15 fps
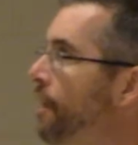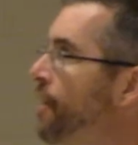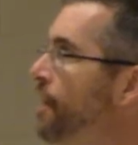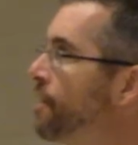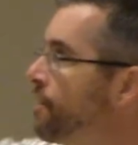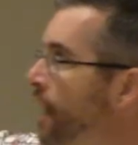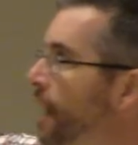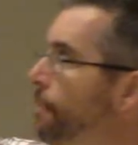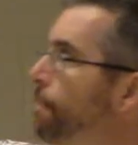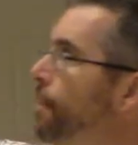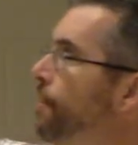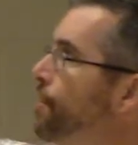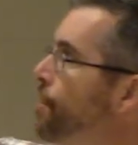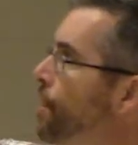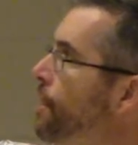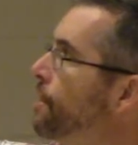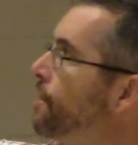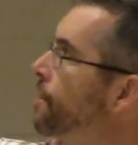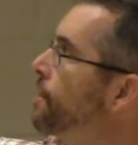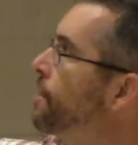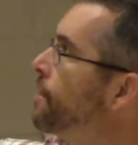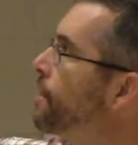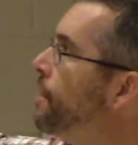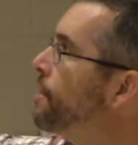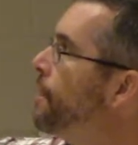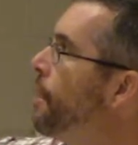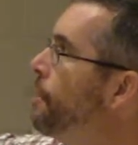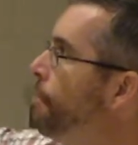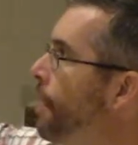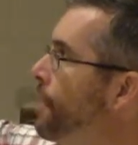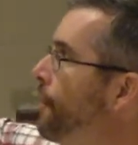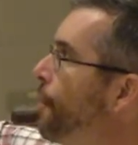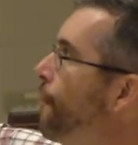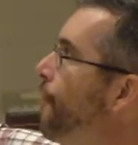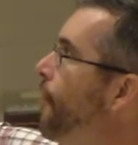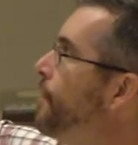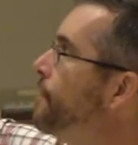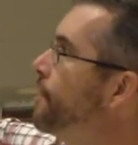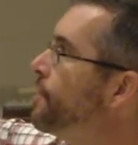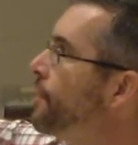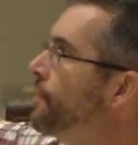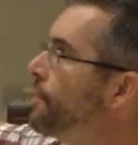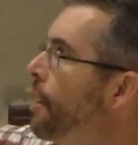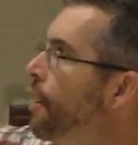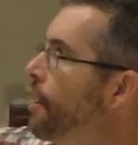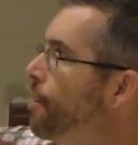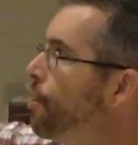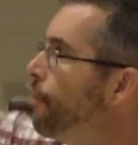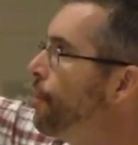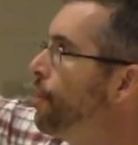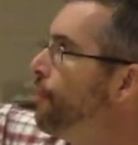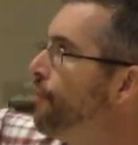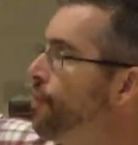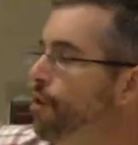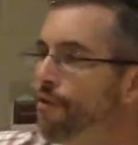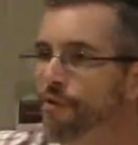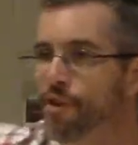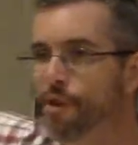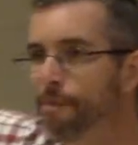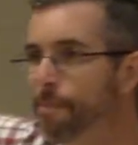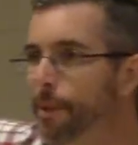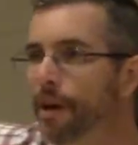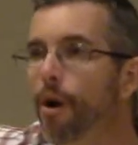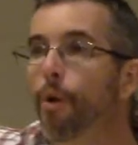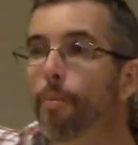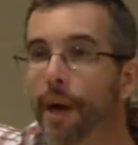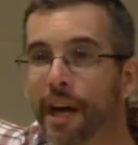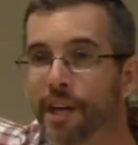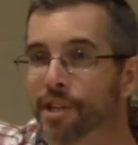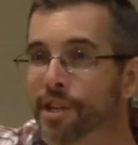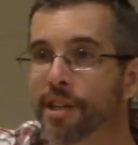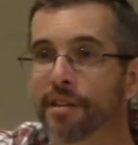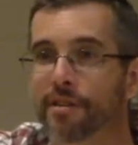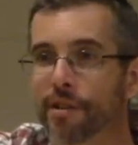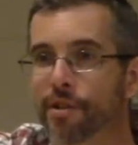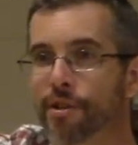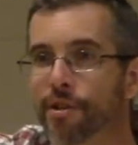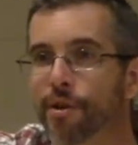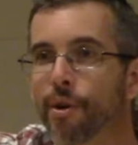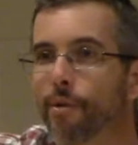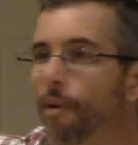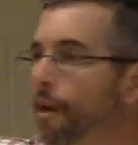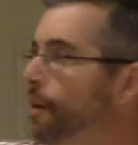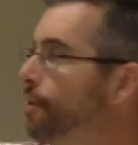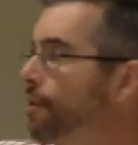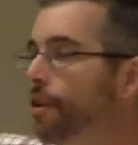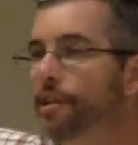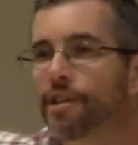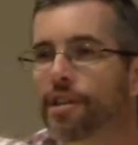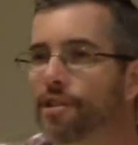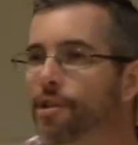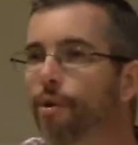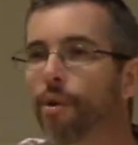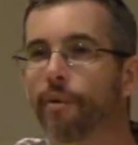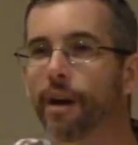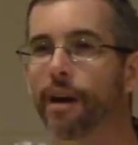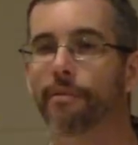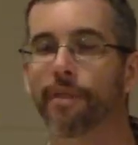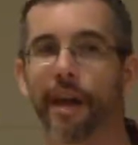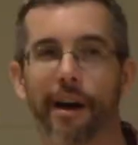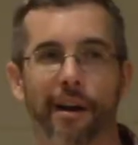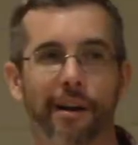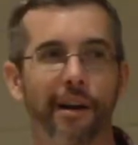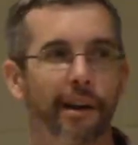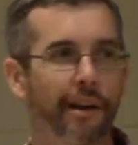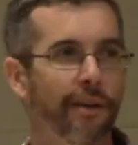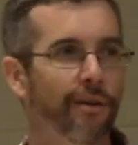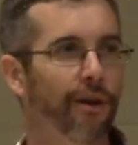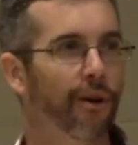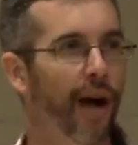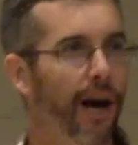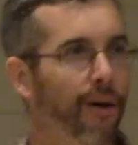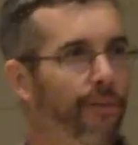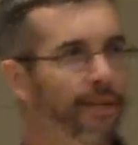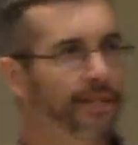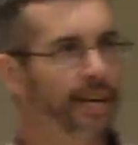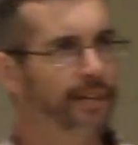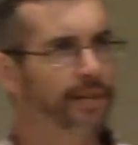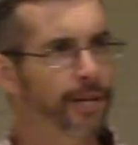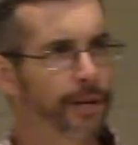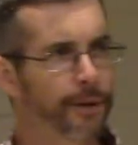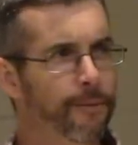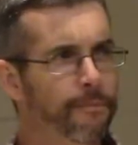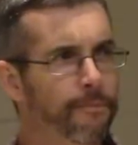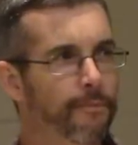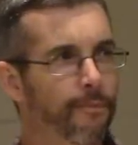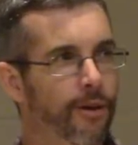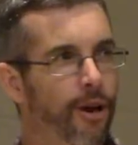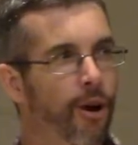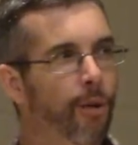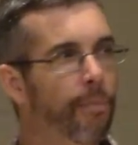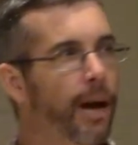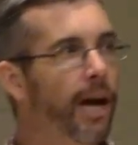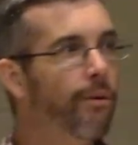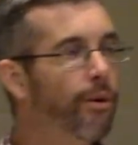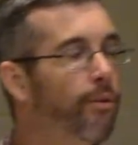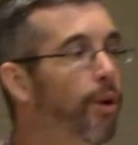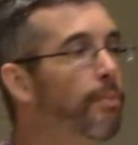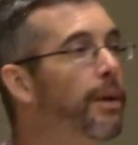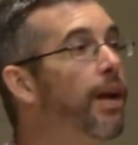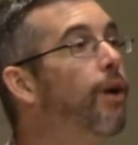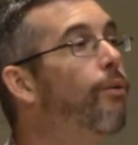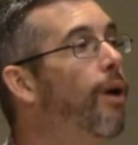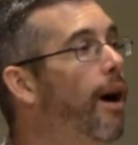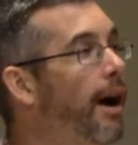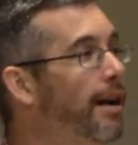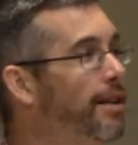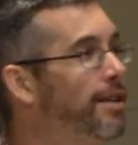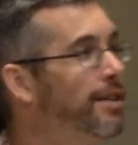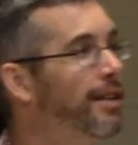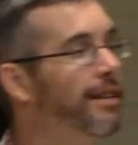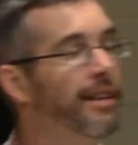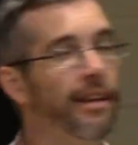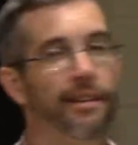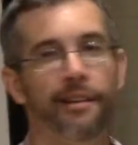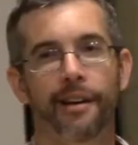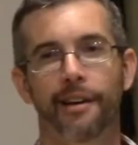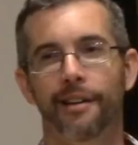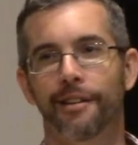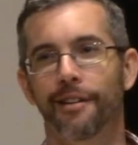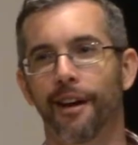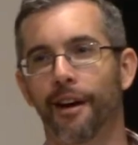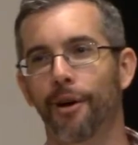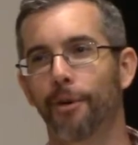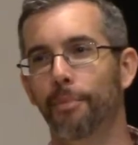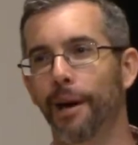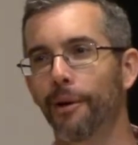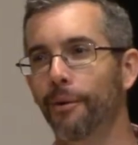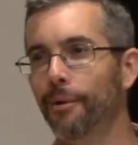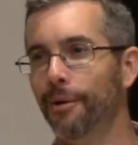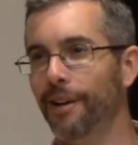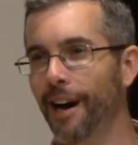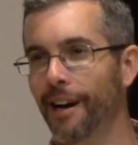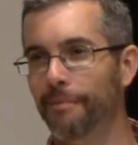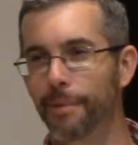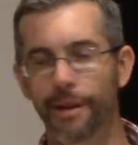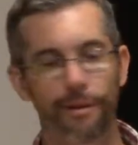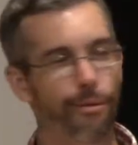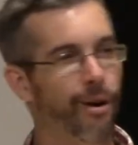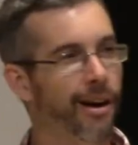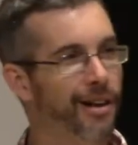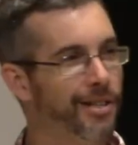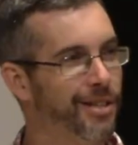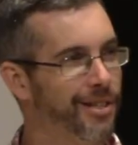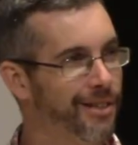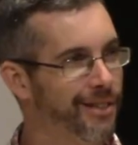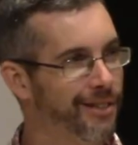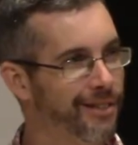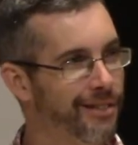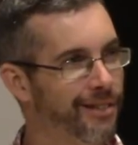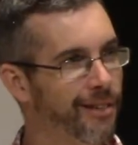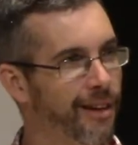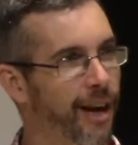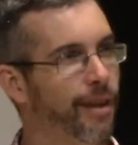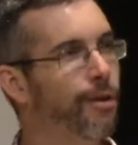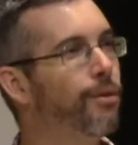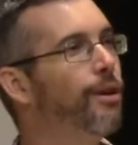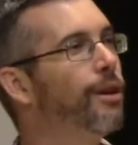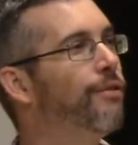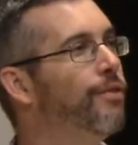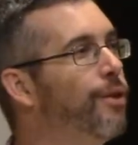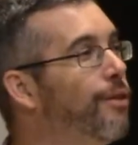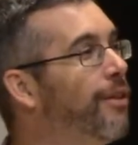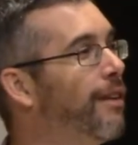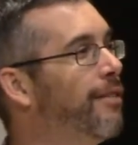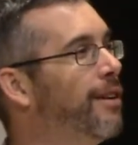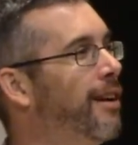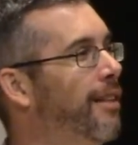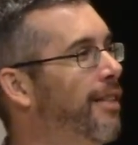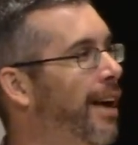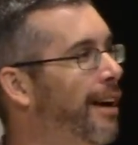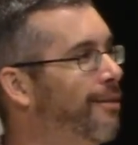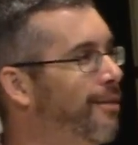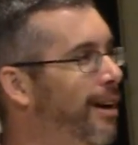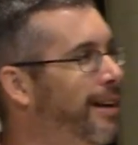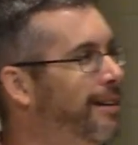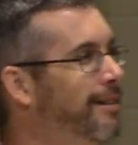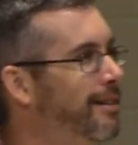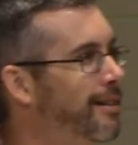the example of Jesus, he says, My dear friends, he says, you, have you, you've, you've been obeying Jesus. You're doing well. And you didn't just do it when I'm there. You know how we tend to obey when we're being watched and then not obey when we're not being watched? I know none of you have ever done that, right?